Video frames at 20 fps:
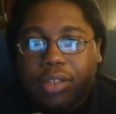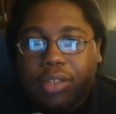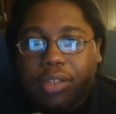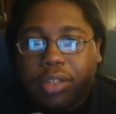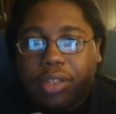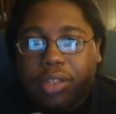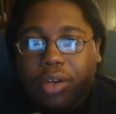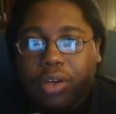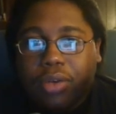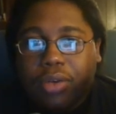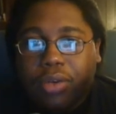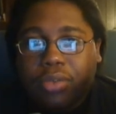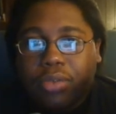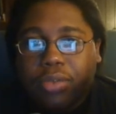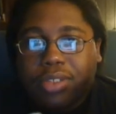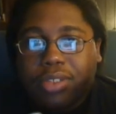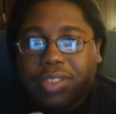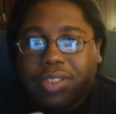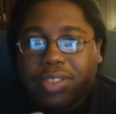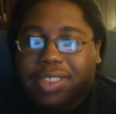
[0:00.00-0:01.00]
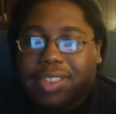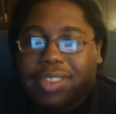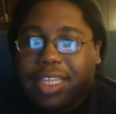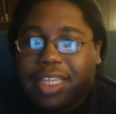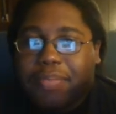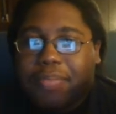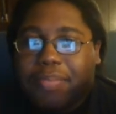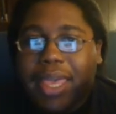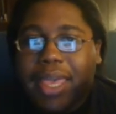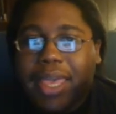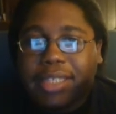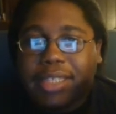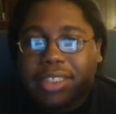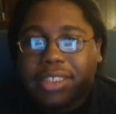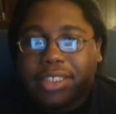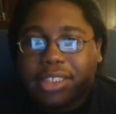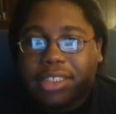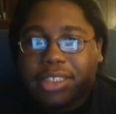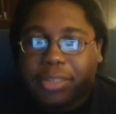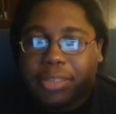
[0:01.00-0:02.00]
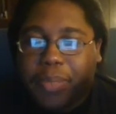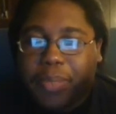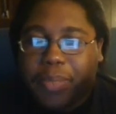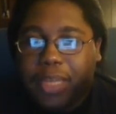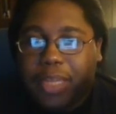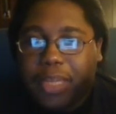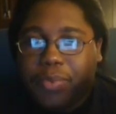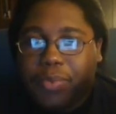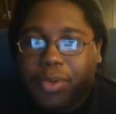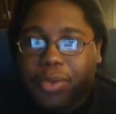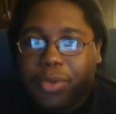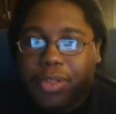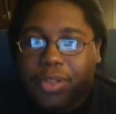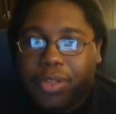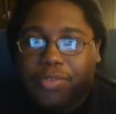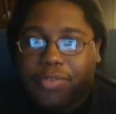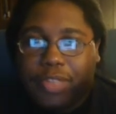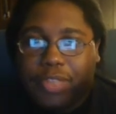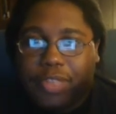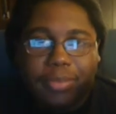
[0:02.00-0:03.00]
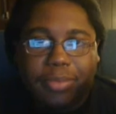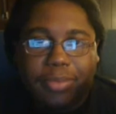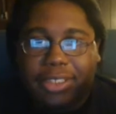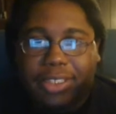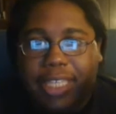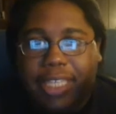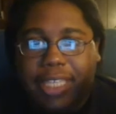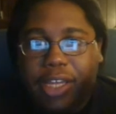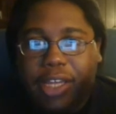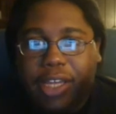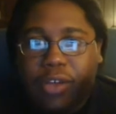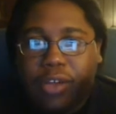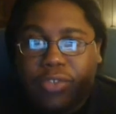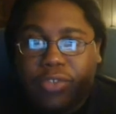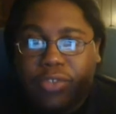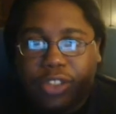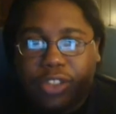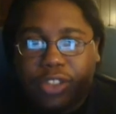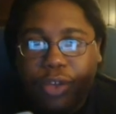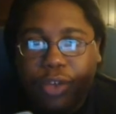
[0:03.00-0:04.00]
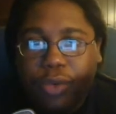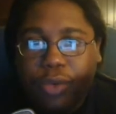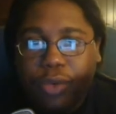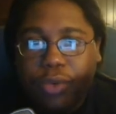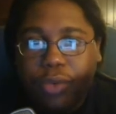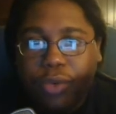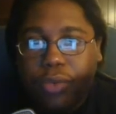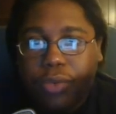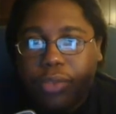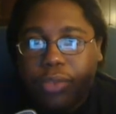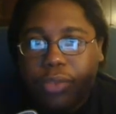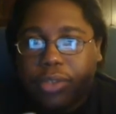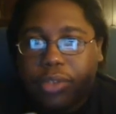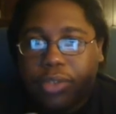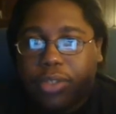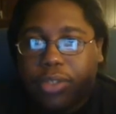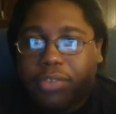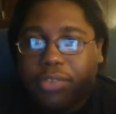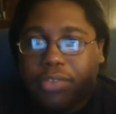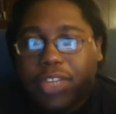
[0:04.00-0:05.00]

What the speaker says: you know, to send pictures to people of themselves nude or